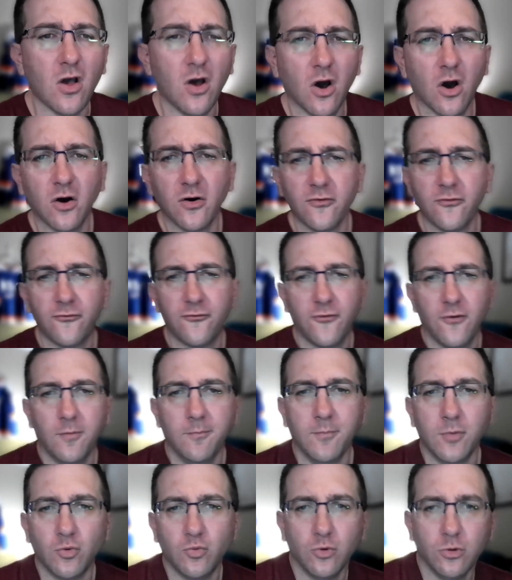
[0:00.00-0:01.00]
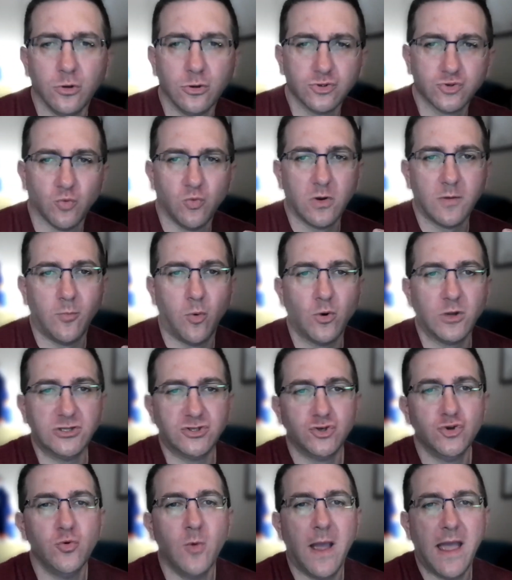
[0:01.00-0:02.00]
of Meruelo's
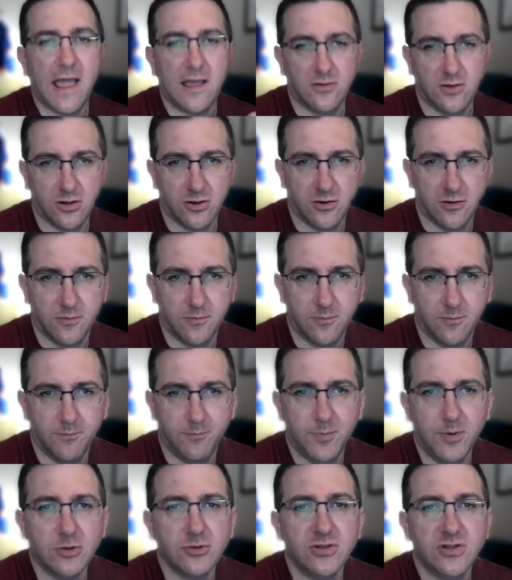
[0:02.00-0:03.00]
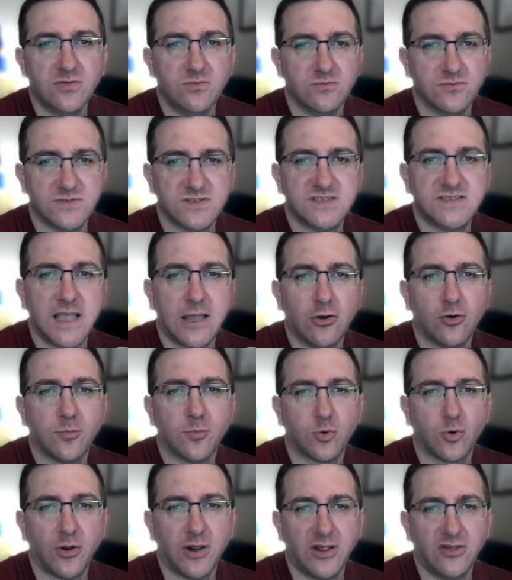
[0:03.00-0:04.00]
1.2 uh, billion sale
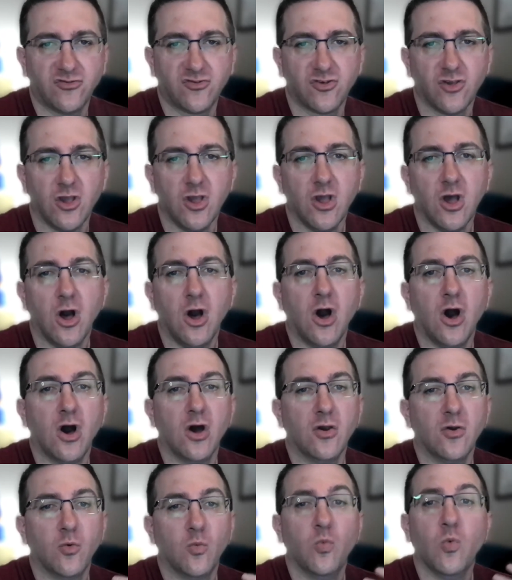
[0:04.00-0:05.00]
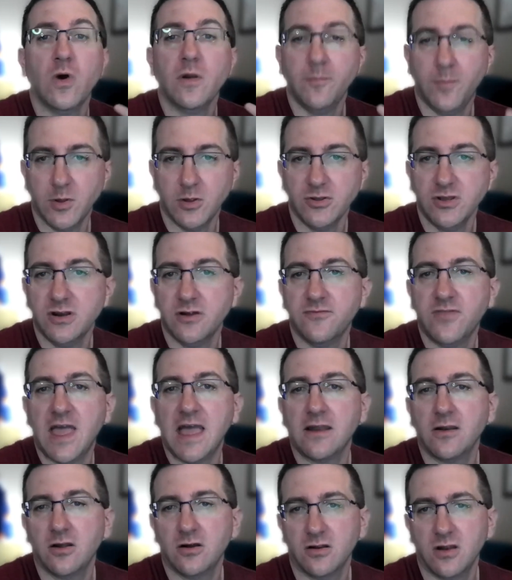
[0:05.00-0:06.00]
price, on one billion of
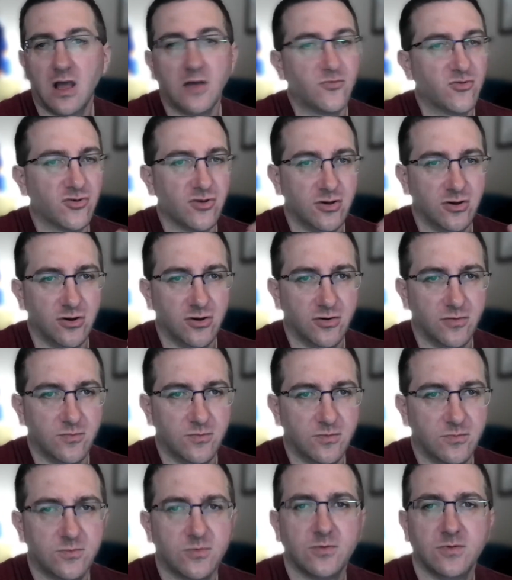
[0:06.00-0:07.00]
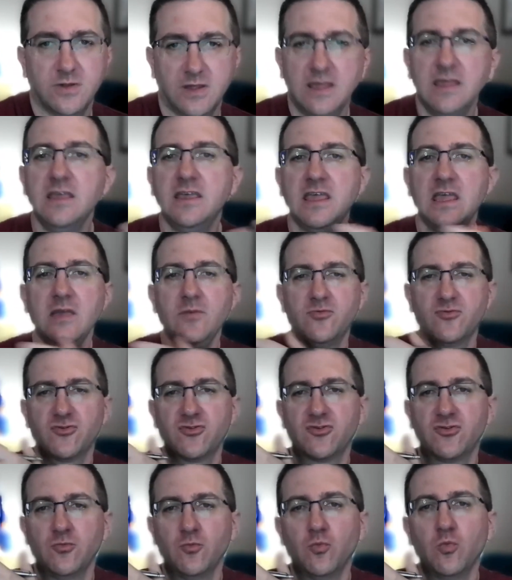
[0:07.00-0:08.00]
that. Uh, I'm uh, he
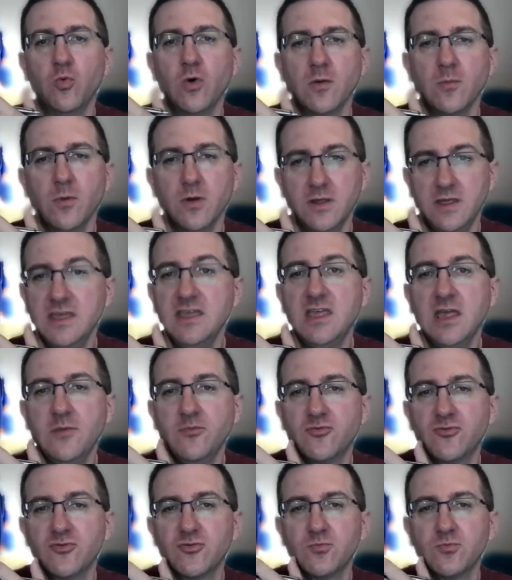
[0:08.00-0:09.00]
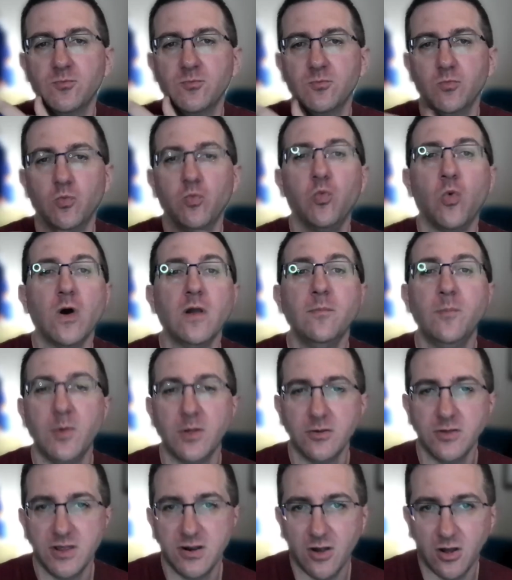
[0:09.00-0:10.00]
keeps one he keeps one
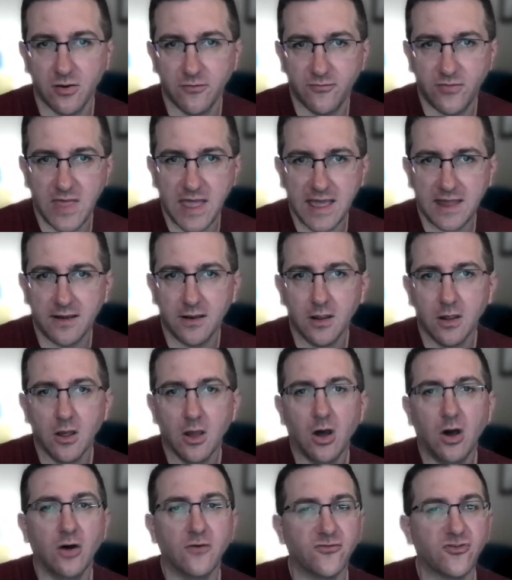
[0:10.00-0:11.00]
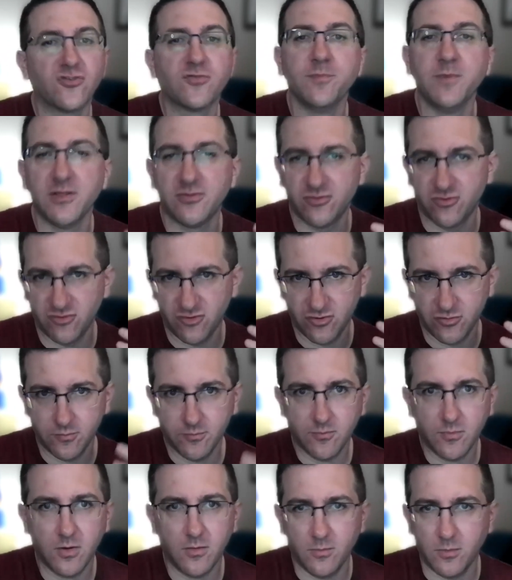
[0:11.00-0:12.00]
billion of that of Smith's
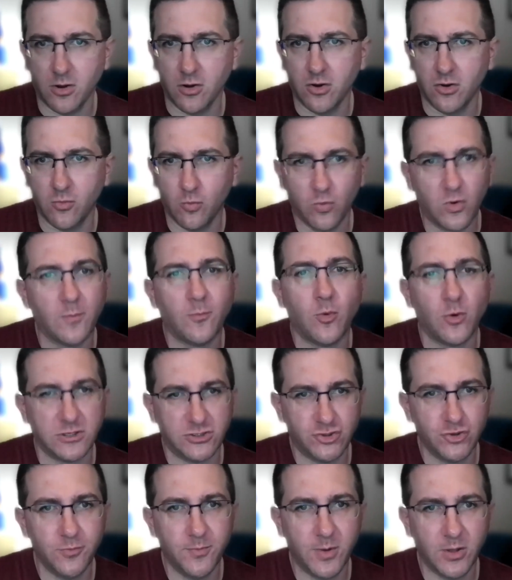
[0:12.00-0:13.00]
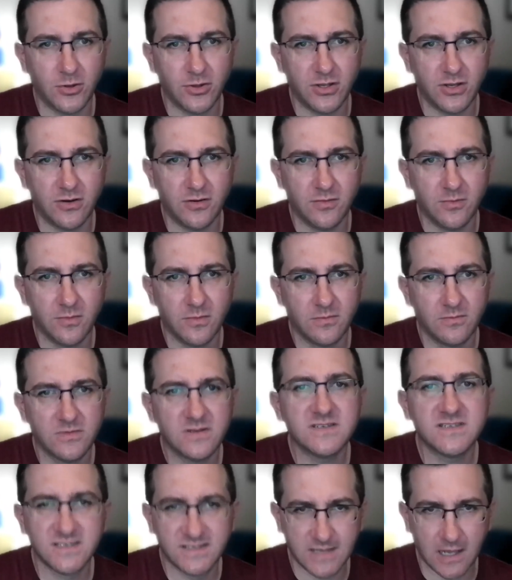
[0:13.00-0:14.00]
uh, 1.2 billion
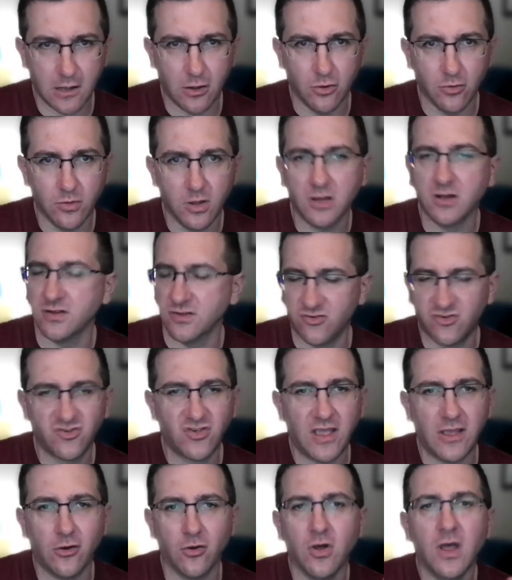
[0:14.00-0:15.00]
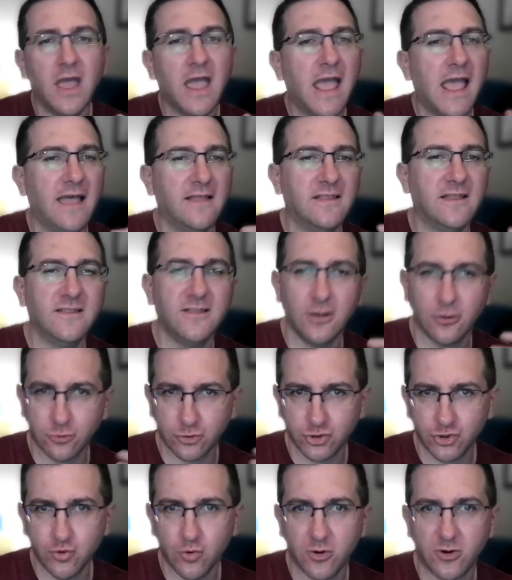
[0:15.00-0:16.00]
sell uh, sale, and then the other
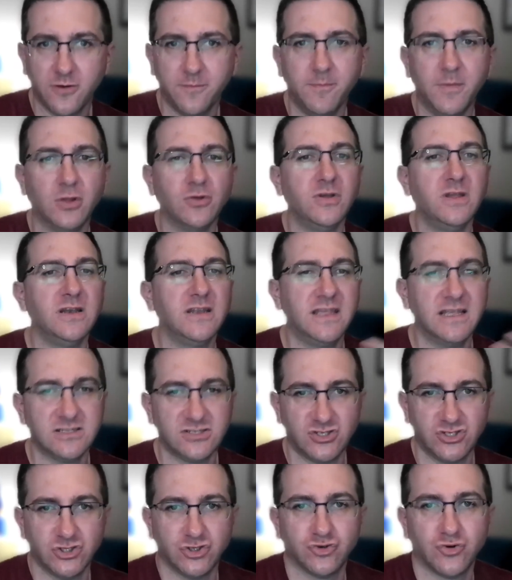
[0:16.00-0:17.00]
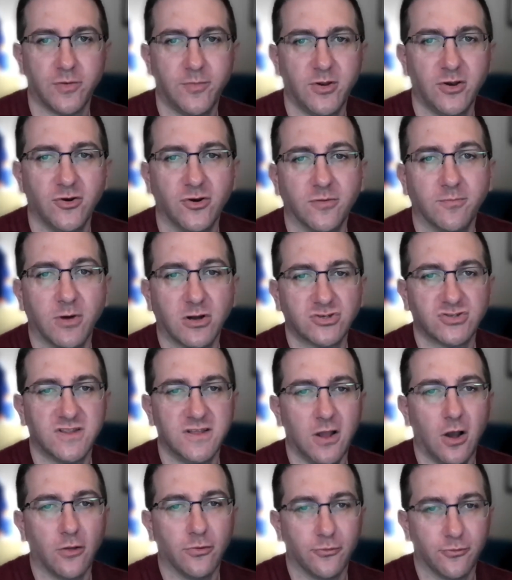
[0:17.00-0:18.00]
200 million gets distributed amongst
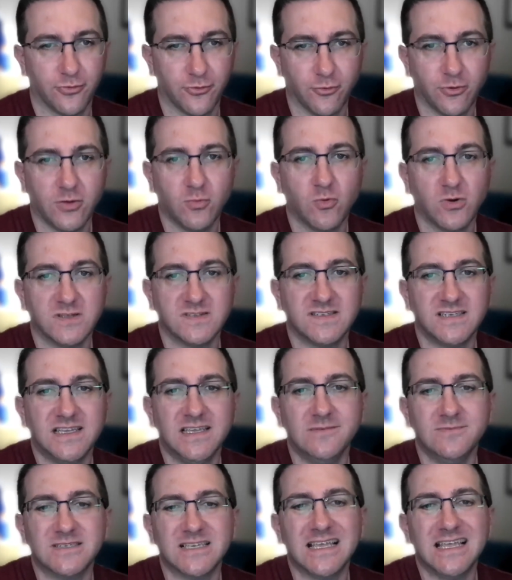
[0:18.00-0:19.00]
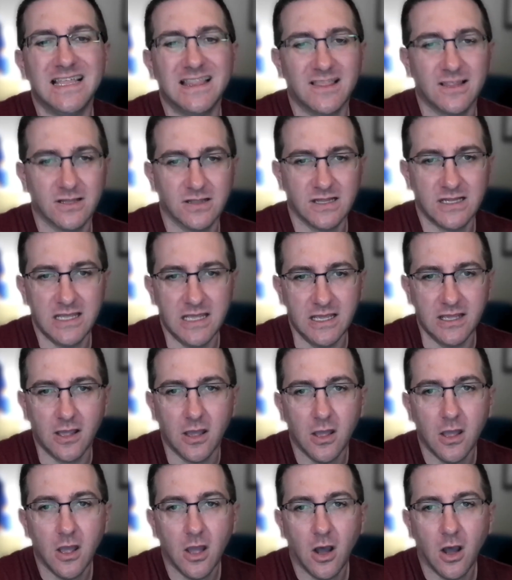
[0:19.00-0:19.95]
the other 31 teams in the league.